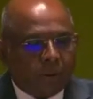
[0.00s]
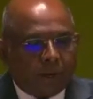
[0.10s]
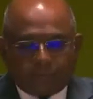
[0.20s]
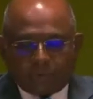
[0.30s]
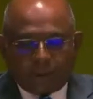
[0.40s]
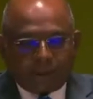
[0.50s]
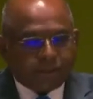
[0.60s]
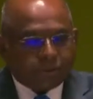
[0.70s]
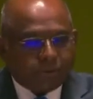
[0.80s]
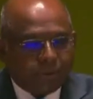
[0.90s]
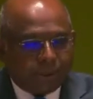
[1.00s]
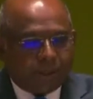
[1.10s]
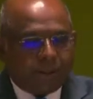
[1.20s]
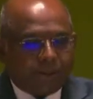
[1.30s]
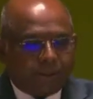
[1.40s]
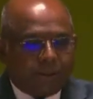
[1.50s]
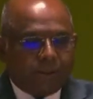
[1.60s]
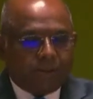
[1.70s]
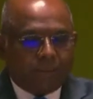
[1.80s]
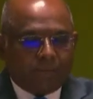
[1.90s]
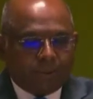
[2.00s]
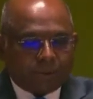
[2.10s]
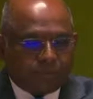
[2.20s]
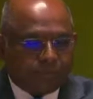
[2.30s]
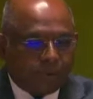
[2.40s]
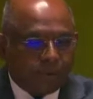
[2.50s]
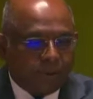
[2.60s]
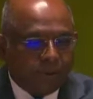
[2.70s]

I would like to remind members of the